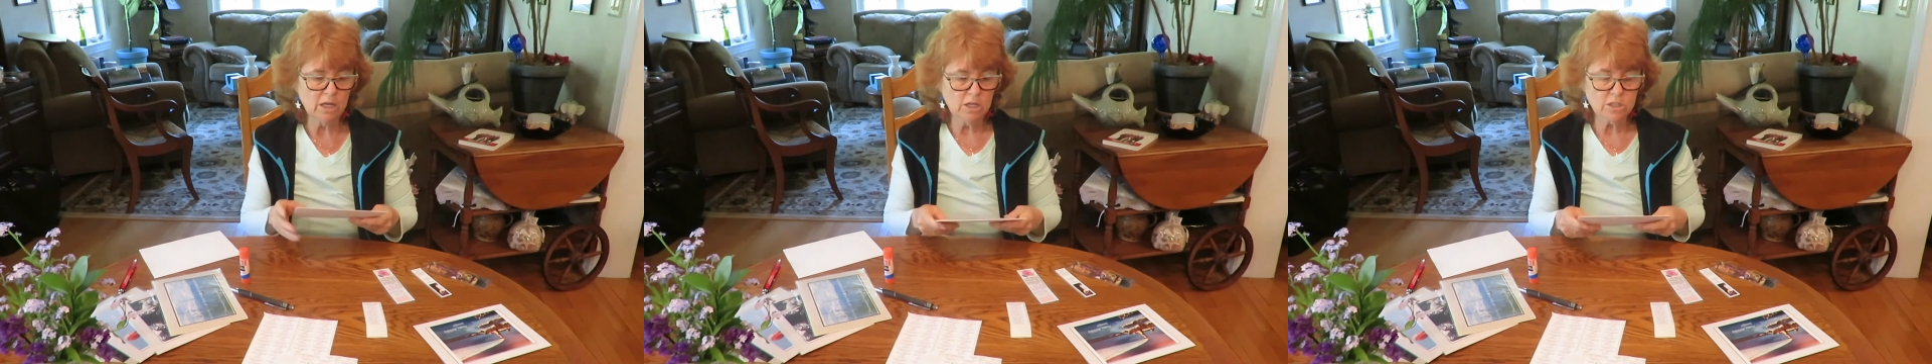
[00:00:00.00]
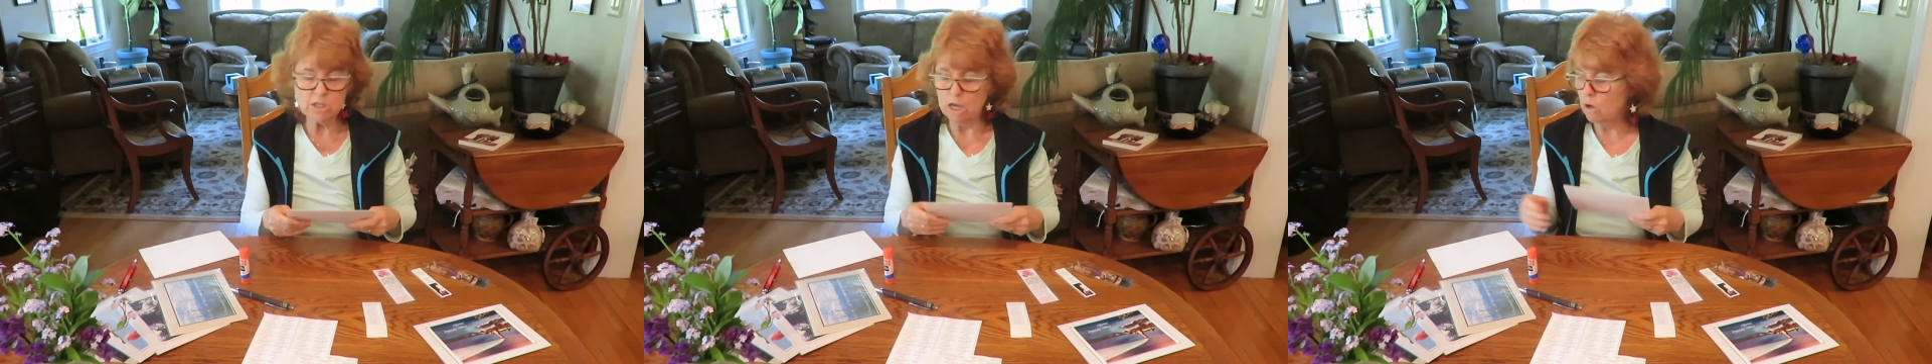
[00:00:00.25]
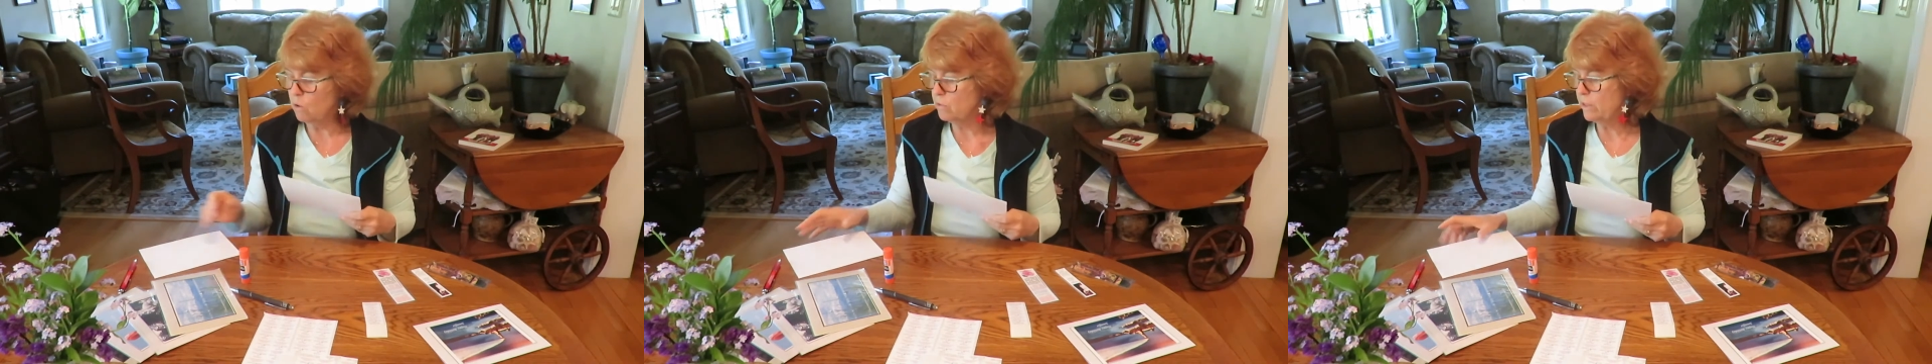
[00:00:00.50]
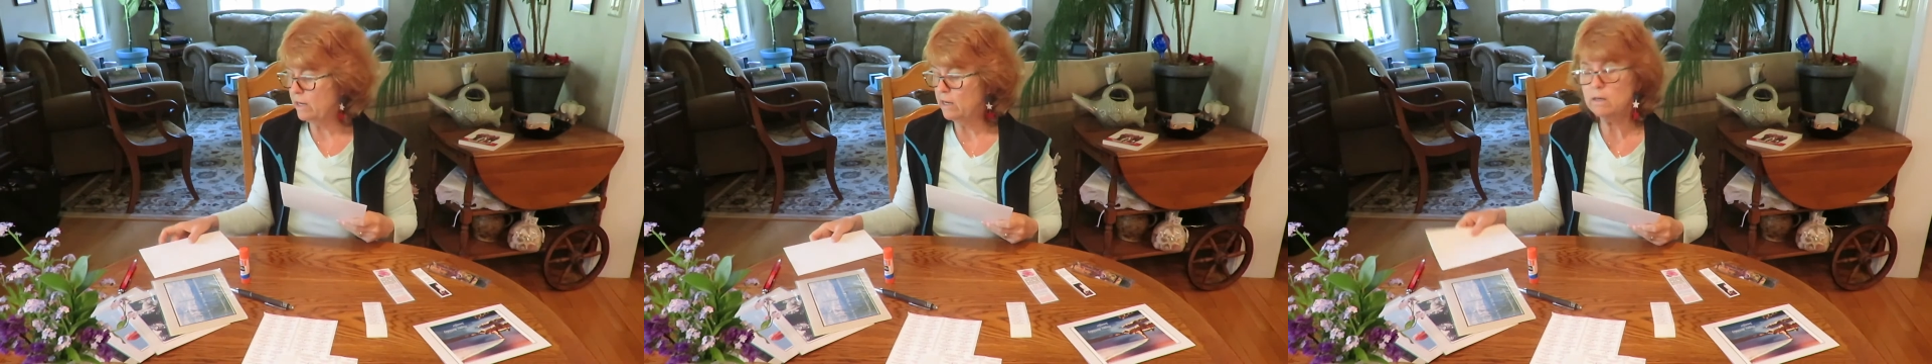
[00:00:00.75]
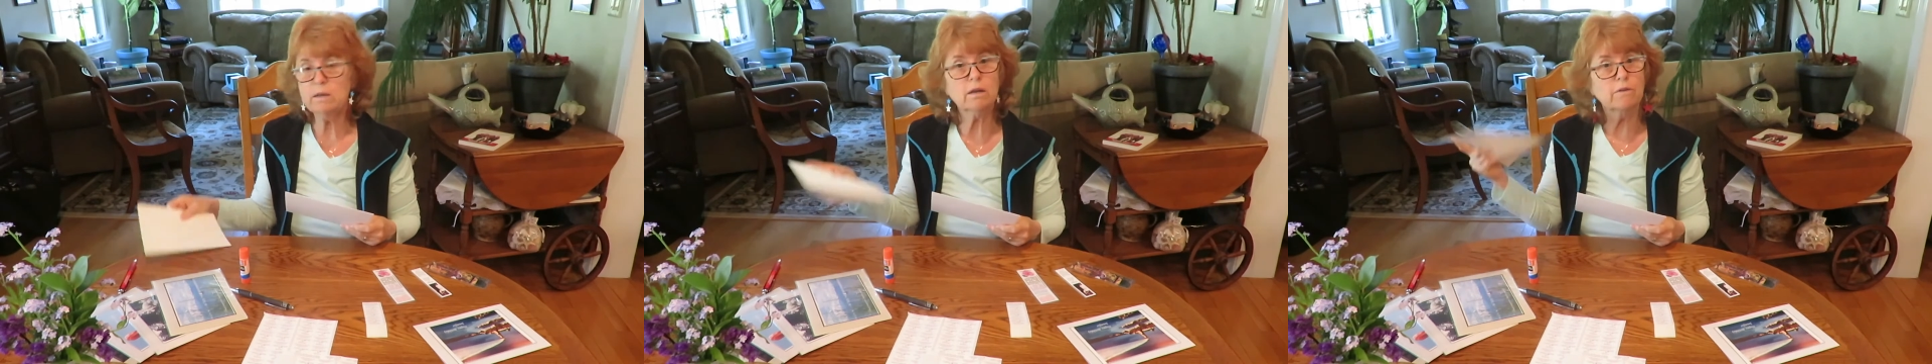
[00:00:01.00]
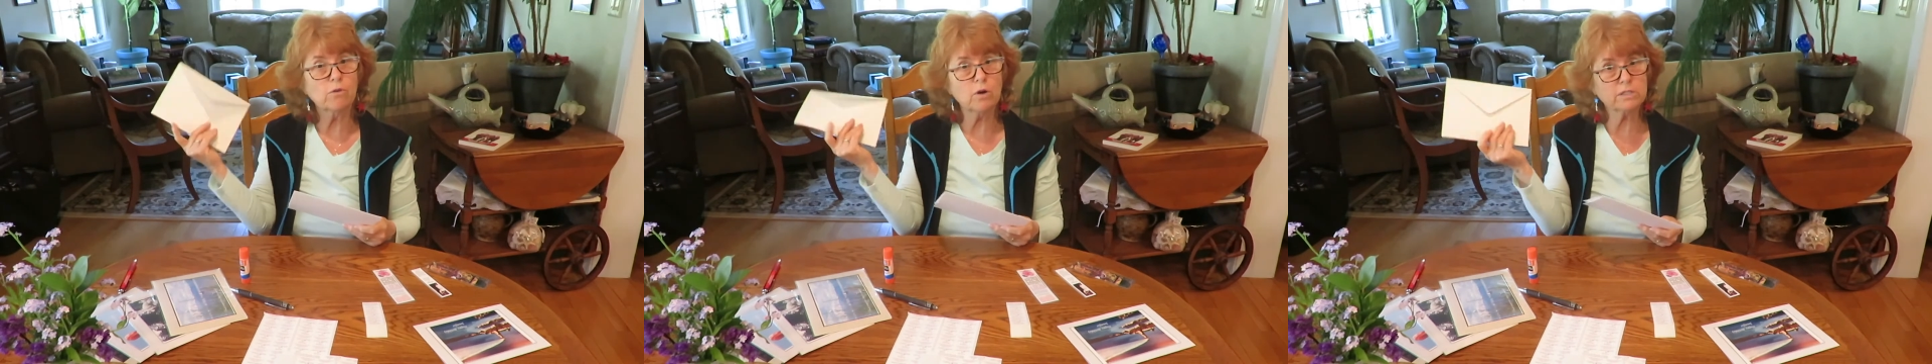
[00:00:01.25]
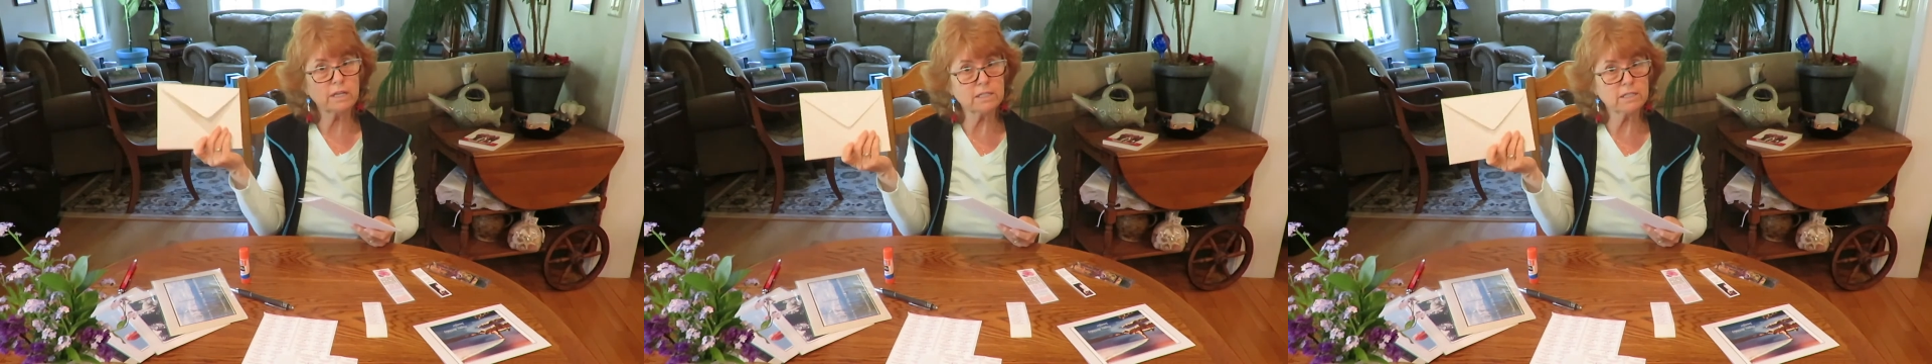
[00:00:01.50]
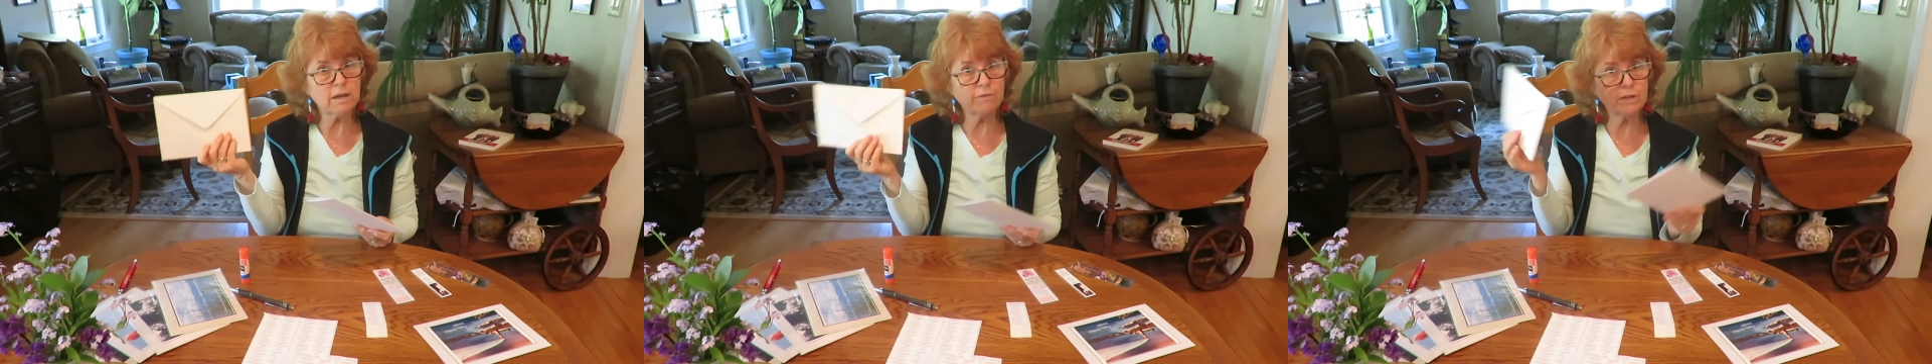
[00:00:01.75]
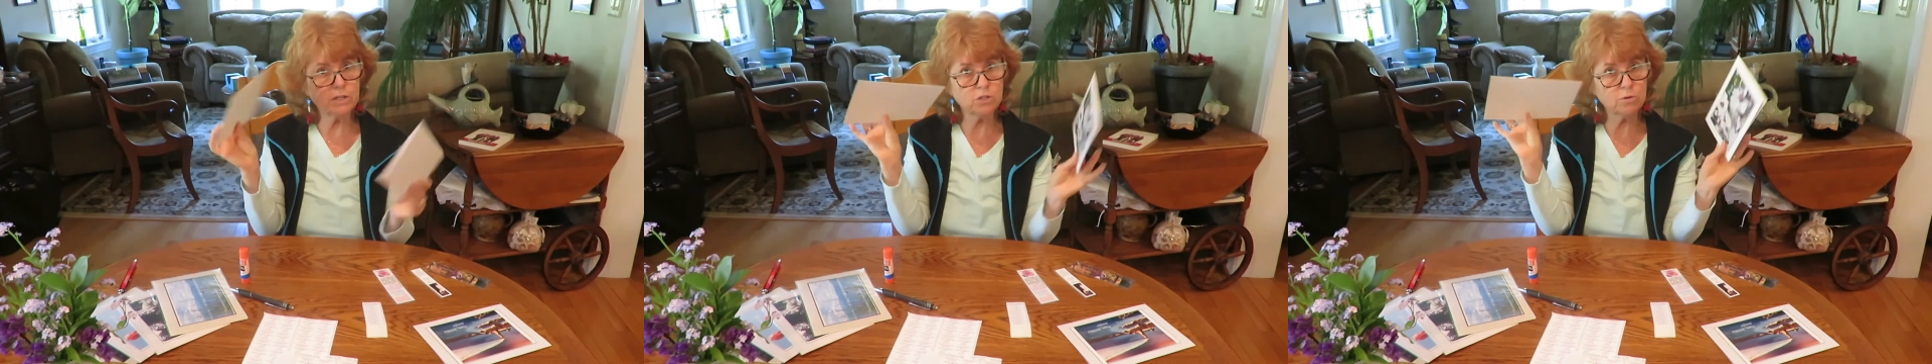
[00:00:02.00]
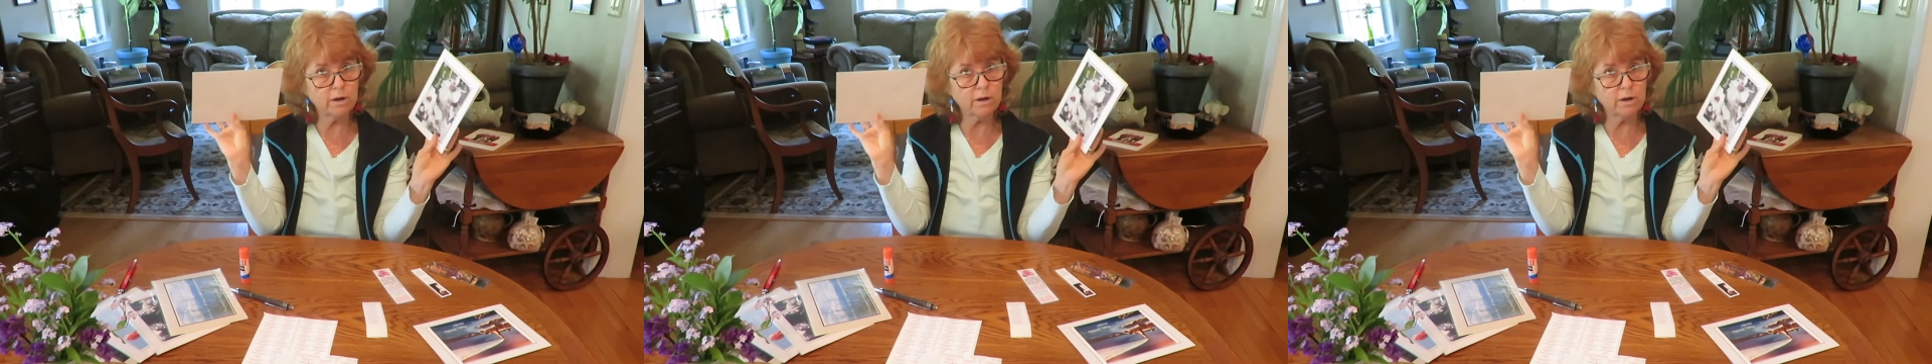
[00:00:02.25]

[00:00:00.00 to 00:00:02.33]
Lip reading: So then, of course, I stuff it into